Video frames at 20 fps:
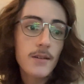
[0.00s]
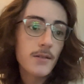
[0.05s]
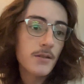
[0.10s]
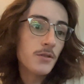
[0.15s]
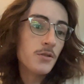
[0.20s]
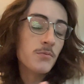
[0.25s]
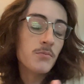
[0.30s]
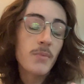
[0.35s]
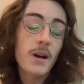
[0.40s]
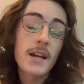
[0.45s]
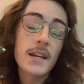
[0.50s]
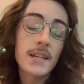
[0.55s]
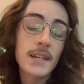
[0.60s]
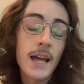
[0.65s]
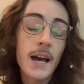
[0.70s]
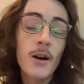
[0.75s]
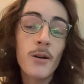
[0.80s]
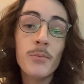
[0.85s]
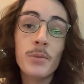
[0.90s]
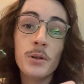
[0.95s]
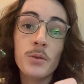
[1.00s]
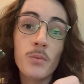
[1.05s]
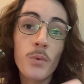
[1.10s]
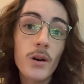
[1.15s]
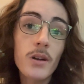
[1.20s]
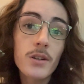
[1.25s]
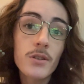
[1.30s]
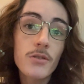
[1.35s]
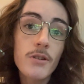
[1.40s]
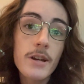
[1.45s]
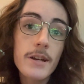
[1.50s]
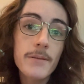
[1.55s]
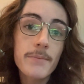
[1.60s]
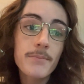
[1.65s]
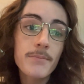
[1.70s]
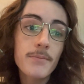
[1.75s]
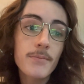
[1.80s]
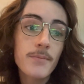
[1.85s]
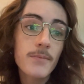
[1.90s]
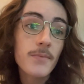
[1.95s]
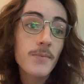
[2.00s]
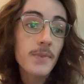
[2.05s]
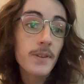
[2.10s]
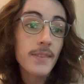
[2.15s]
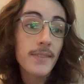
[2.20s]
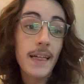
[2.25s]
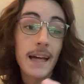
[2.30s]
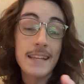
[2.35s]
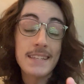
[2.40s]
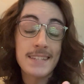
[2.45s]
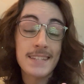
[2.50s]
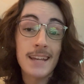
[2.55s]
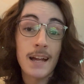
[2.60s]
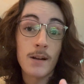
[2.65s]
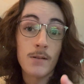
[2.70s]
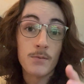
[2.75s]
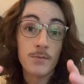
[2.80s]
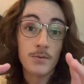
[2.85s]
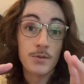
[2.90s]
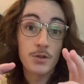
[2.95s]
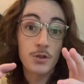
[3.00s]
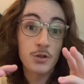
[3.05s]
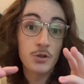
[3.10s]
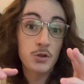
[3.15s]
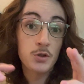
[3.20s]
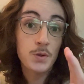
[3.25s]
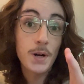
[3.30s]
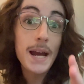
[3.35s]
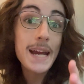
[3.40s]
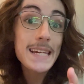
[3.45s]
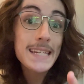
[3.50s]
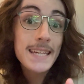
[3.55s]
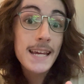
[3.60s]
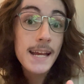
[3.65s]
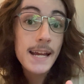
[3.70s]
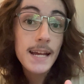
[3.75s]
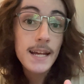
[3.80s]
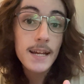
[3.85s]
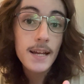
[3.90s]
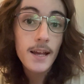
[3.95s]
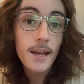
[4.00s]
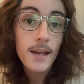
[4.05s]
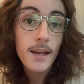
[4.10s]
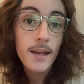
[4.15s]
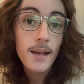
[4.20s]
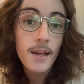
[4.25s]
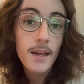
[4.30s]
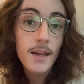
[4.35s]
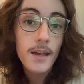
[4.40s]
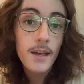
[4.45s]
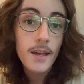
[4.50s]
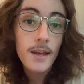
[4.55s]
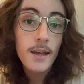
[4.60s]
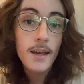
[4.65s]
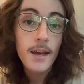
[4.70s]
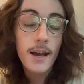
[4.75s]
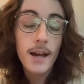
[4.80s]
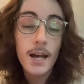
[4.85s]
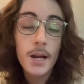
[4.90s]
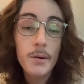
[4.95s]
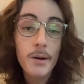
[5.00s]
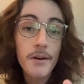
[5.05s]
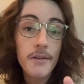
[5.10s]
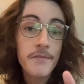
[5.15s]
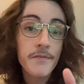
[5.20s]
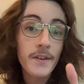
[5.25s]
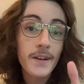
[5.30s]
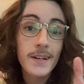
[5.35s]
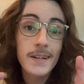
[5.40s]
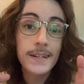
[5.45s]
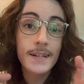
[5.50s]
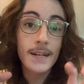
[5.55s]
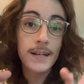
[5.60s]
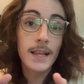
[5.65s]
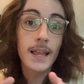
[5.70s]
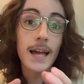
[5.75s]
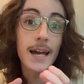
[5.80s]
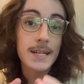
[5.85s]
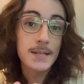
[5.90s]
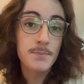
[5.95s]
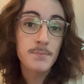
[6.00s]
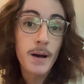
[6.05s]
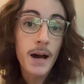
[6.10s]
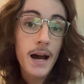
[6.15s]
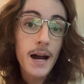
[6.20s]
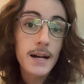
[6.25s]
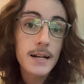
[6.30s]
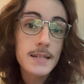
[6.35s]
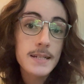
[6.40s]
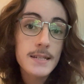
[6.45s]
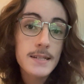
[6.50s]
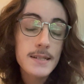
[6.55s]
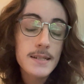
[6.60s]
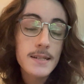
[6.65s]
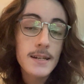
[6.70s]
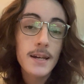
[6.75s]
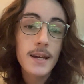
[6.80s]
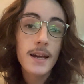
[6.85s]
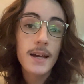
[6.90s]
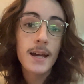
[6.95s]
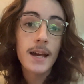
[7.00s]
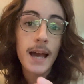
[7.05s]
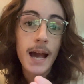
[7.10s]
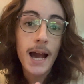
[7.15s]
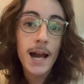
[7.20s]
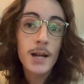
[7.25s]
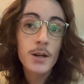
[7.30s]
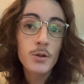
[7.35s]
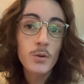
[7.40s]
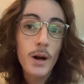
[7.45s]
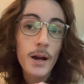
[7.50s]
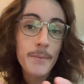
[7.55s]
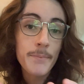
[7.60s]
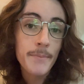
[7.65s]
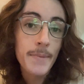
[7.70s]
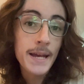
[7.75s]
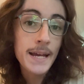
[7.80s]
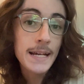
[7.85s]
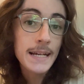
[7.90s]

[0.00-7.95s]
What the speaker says: you might now be wondering, that sounds crazy. How do I fit it in a glass box? How do I make